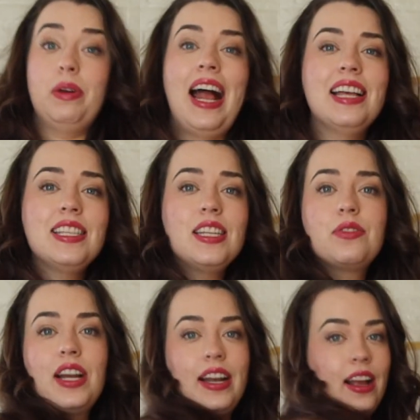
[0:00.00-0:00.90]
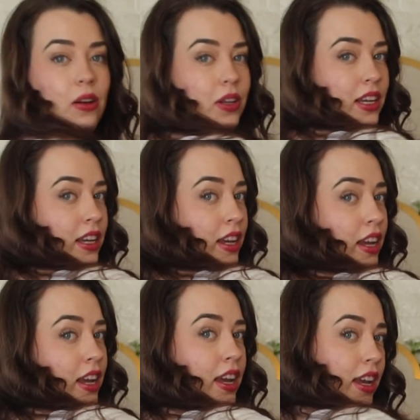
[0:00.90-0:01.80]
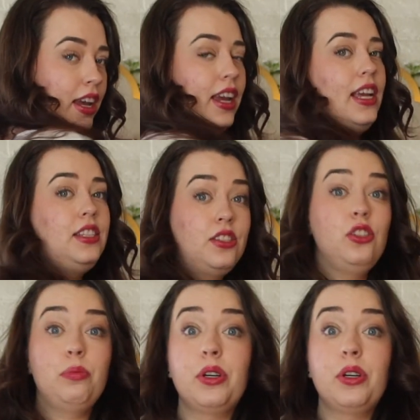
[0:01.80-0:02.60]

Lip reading: But as it is right now, it's super